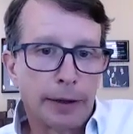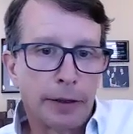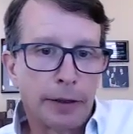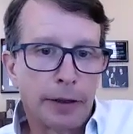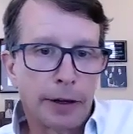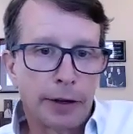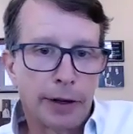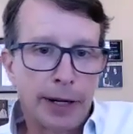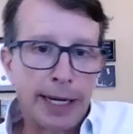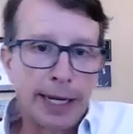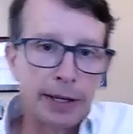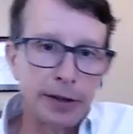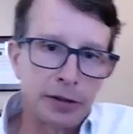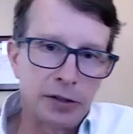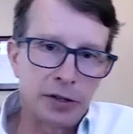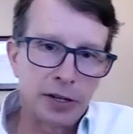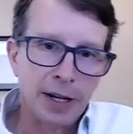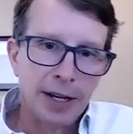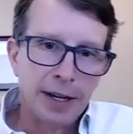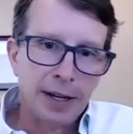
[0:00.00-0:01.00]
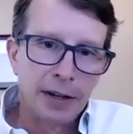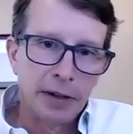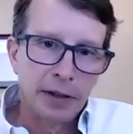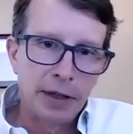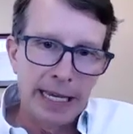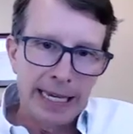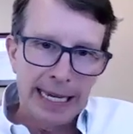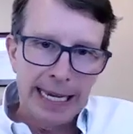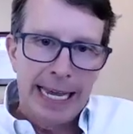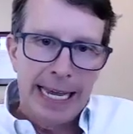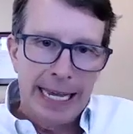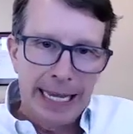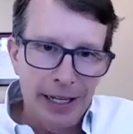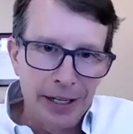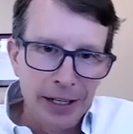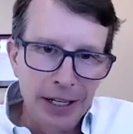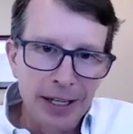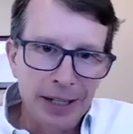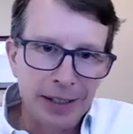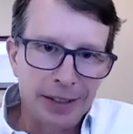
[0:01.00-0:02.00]
There is the
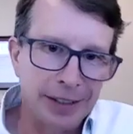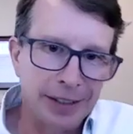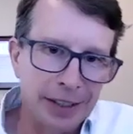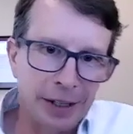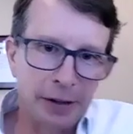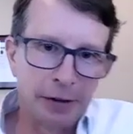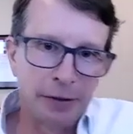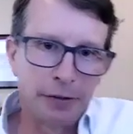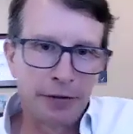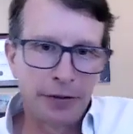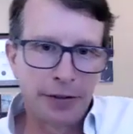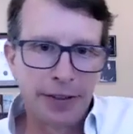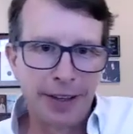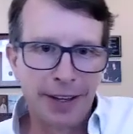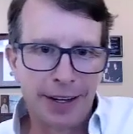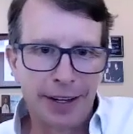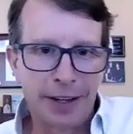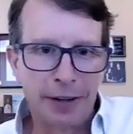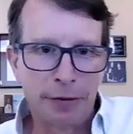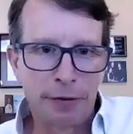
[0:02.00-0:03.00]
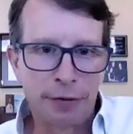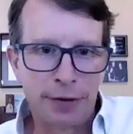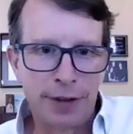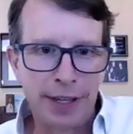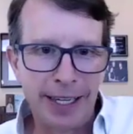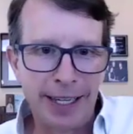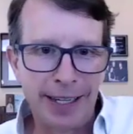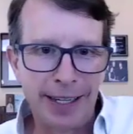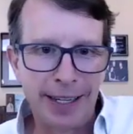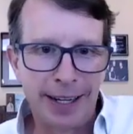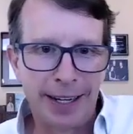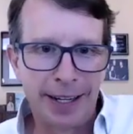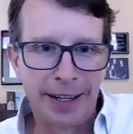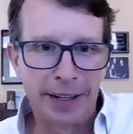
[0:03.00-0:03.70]
id of the